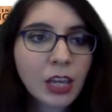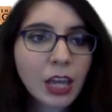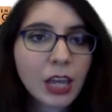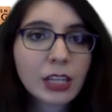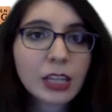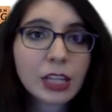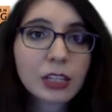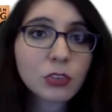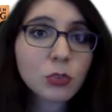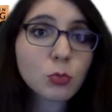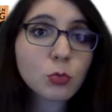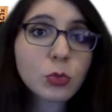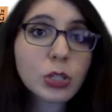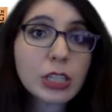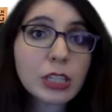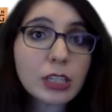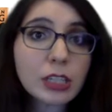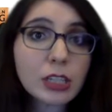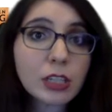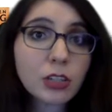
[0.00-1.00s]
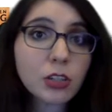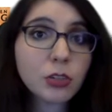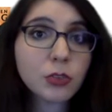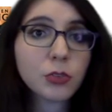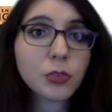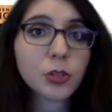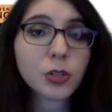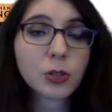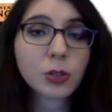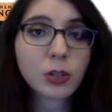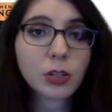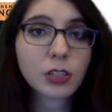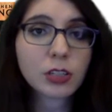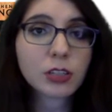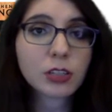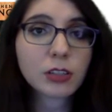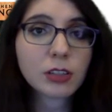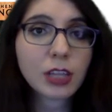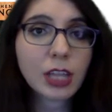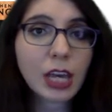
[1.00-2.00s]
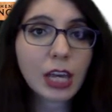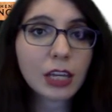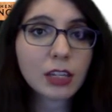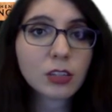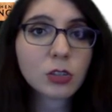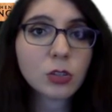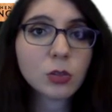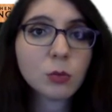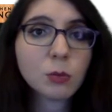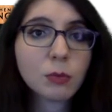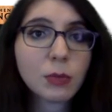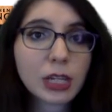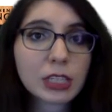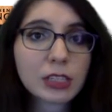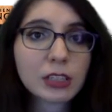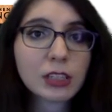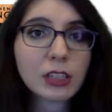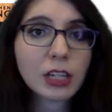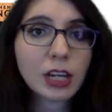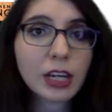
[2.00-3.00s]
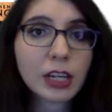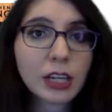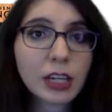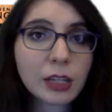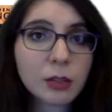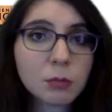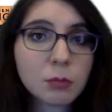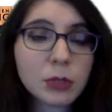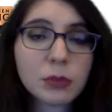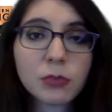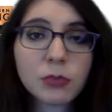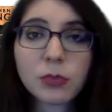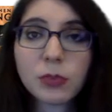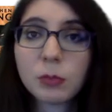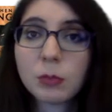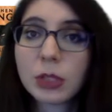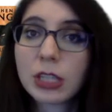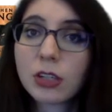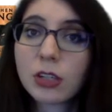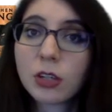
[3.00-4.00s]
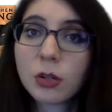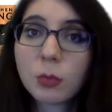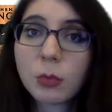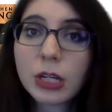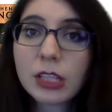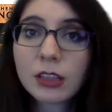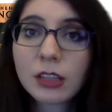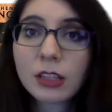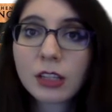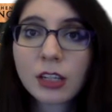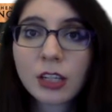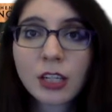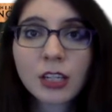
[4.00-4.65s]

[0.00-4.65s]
And that's really good for an author that you might not be familiar with.